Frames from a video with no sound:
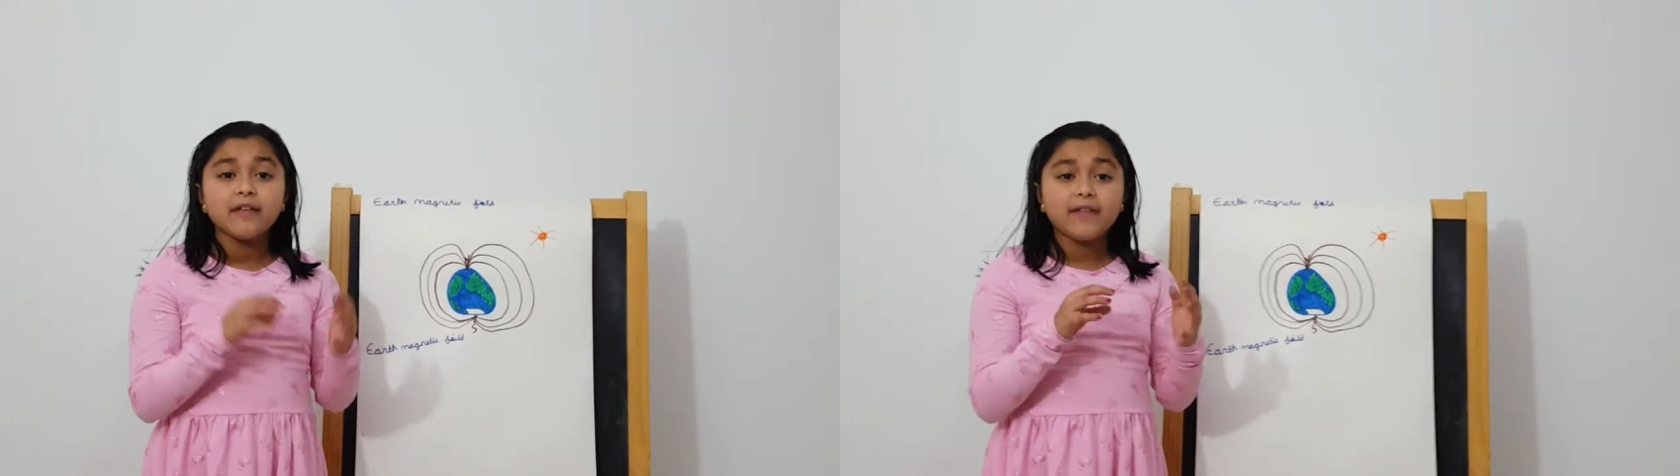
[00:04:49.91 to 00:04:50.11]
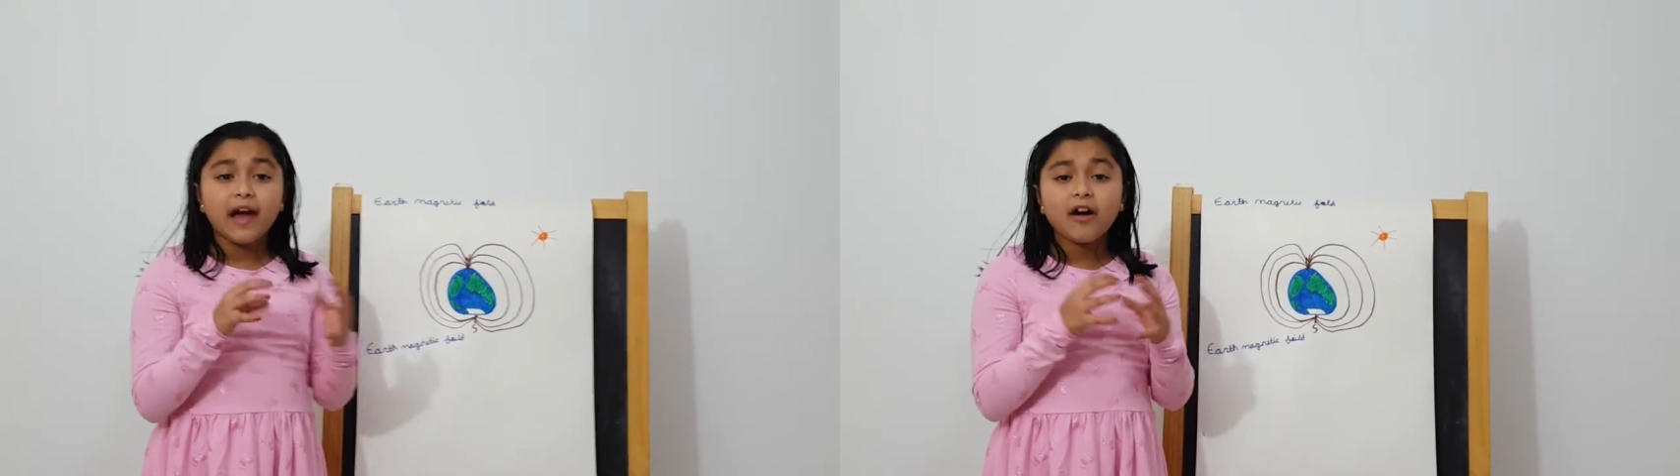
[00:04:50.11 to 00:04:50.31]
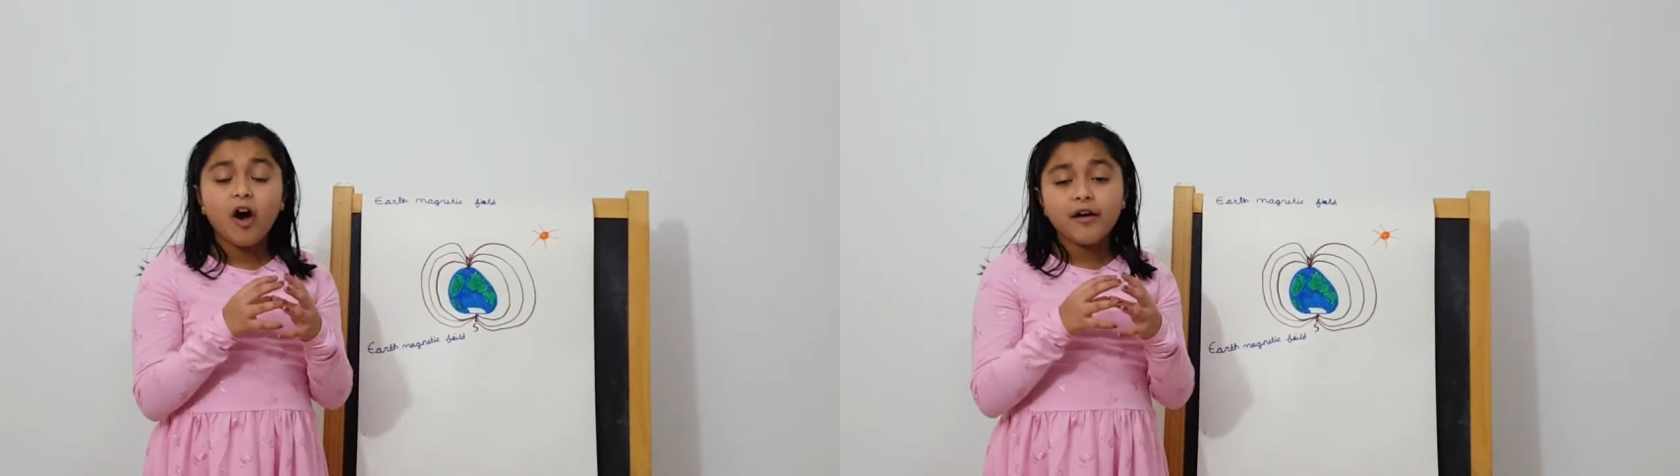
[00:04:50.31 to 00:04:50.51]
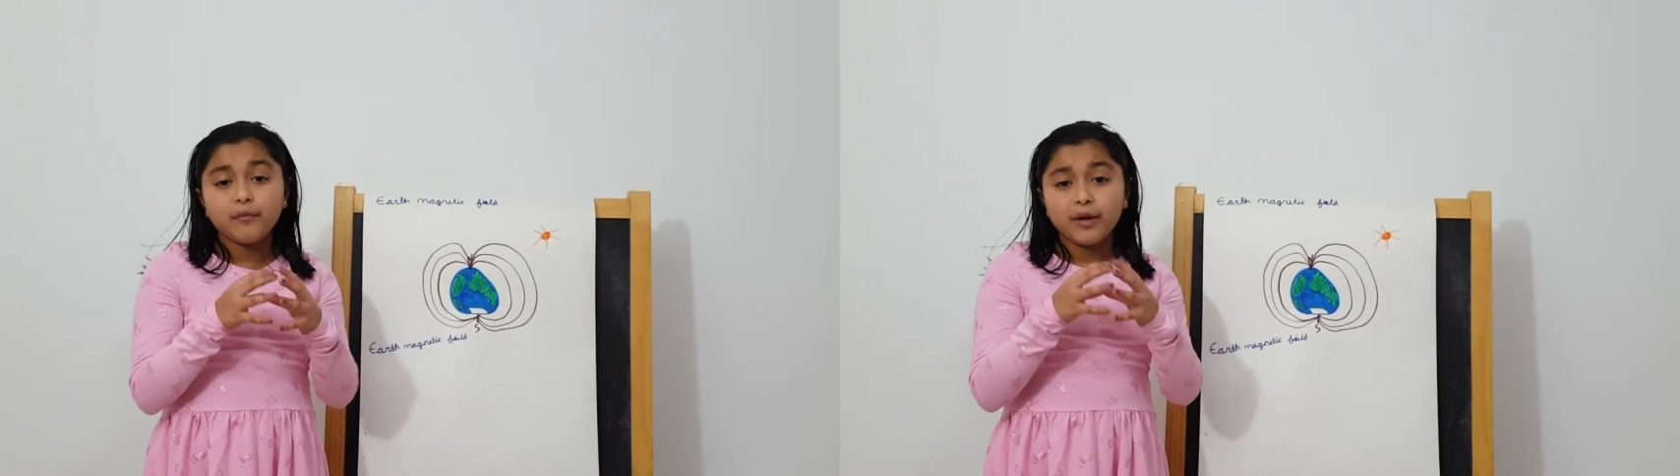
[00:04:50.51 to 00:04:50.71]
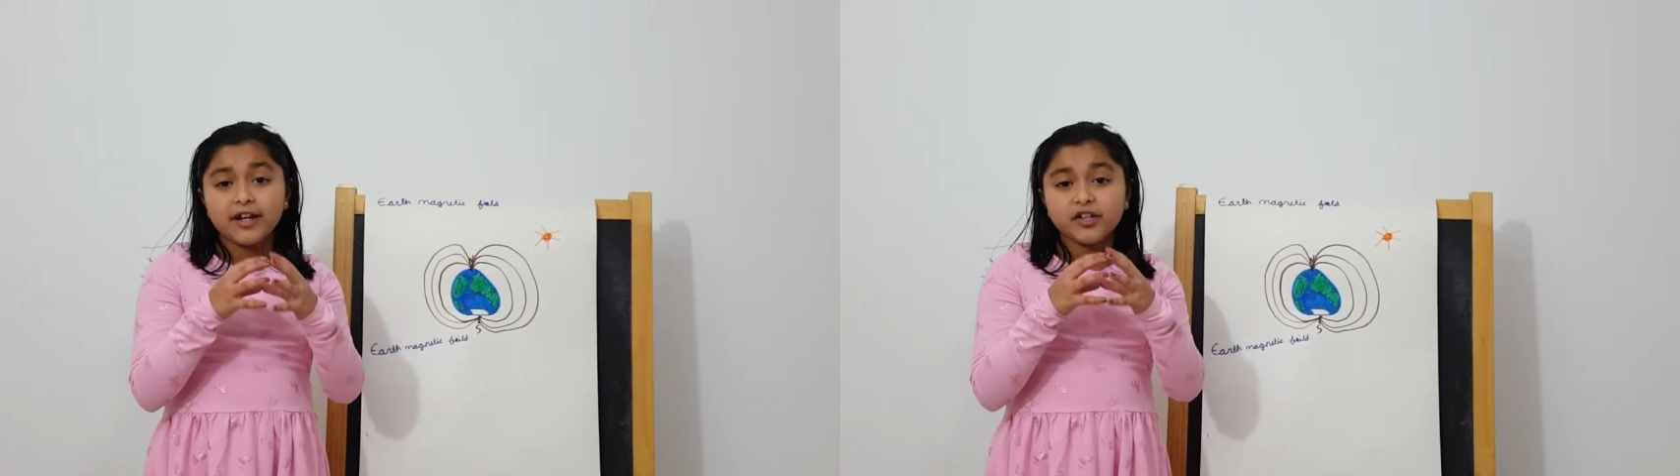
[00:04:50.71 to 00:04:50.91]
that
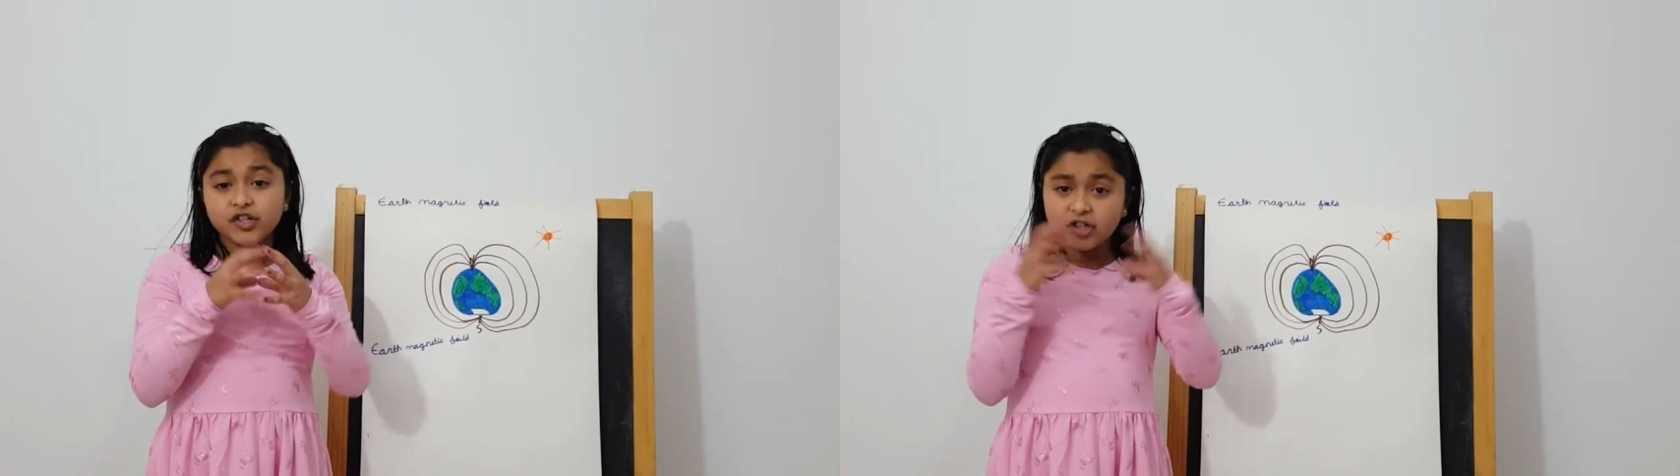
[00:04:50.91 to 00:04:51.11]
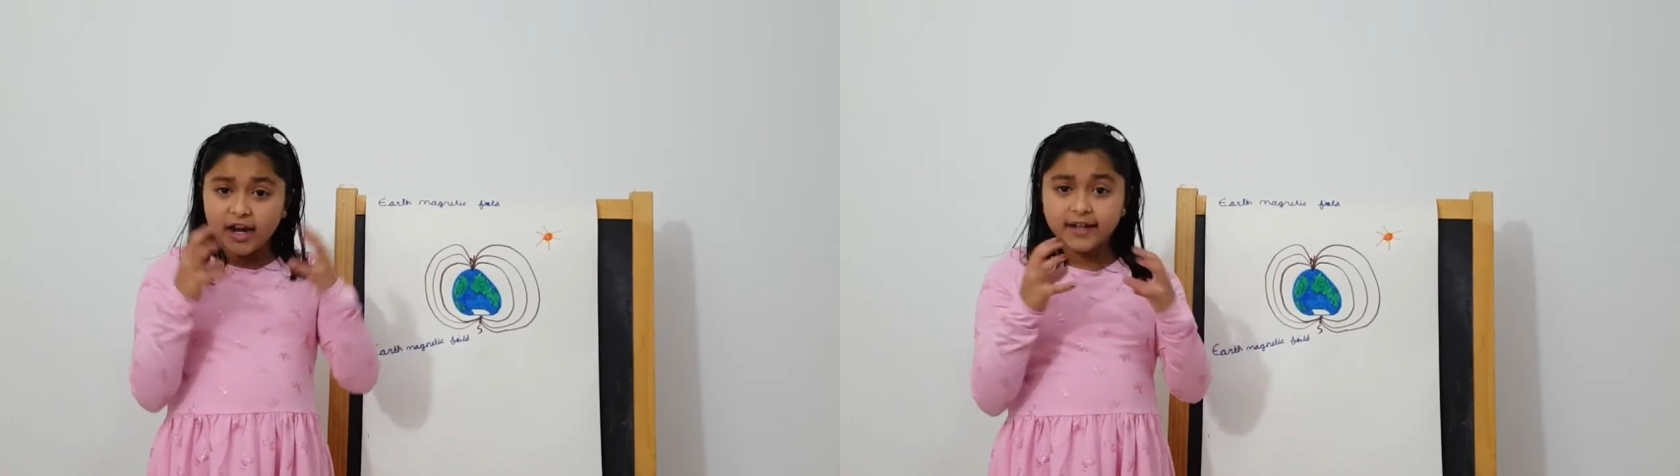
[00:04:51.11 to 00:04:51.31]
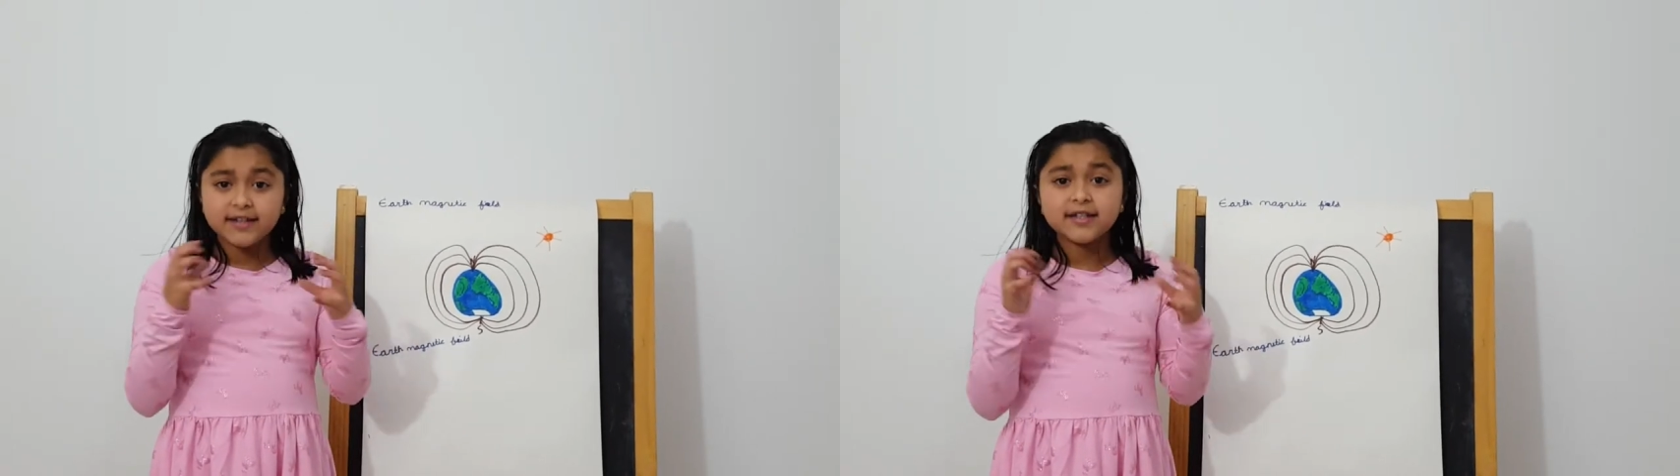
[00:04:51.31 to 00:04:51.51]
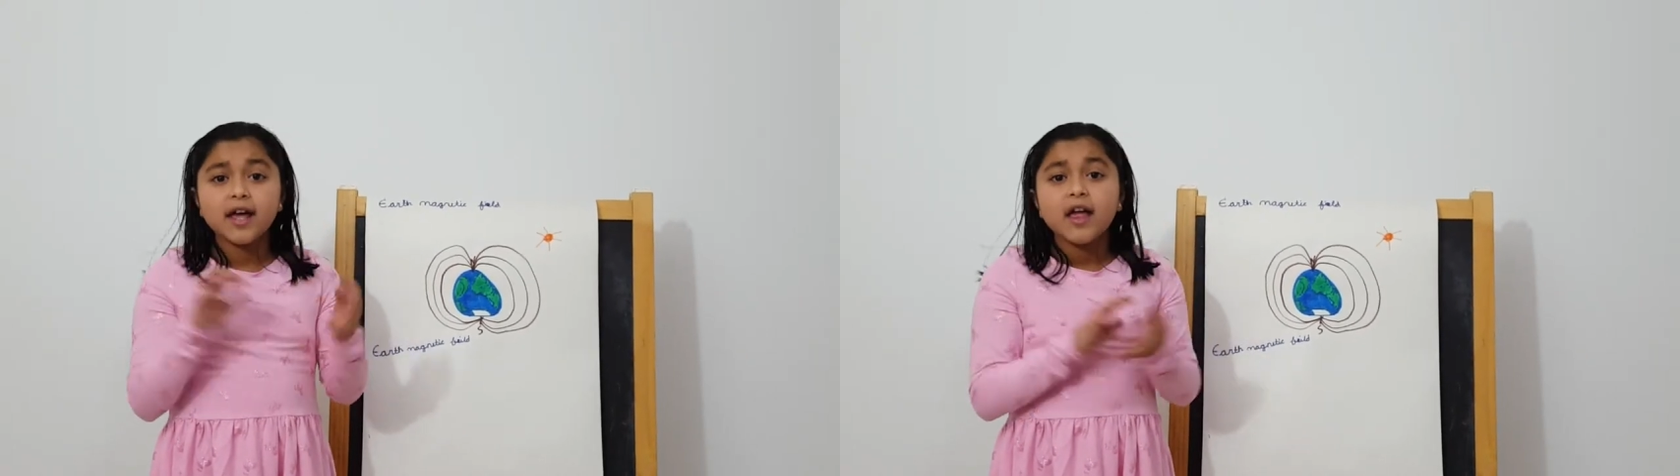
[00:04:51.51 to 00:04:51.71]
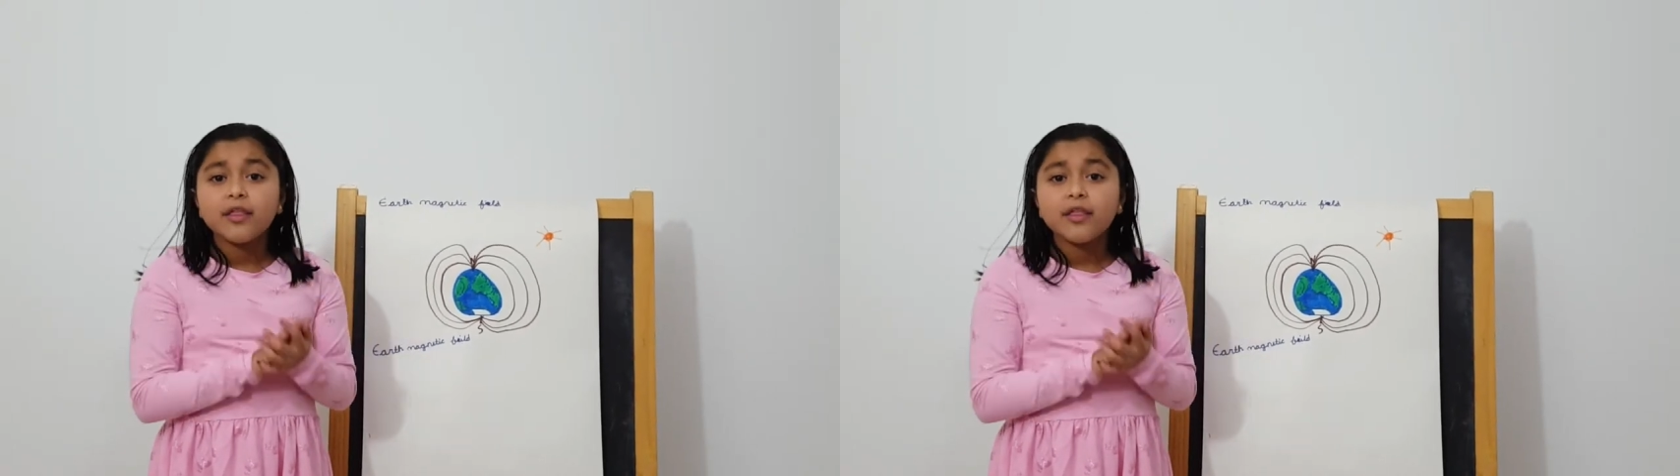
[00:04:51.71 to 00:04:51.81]
caught when it shakes,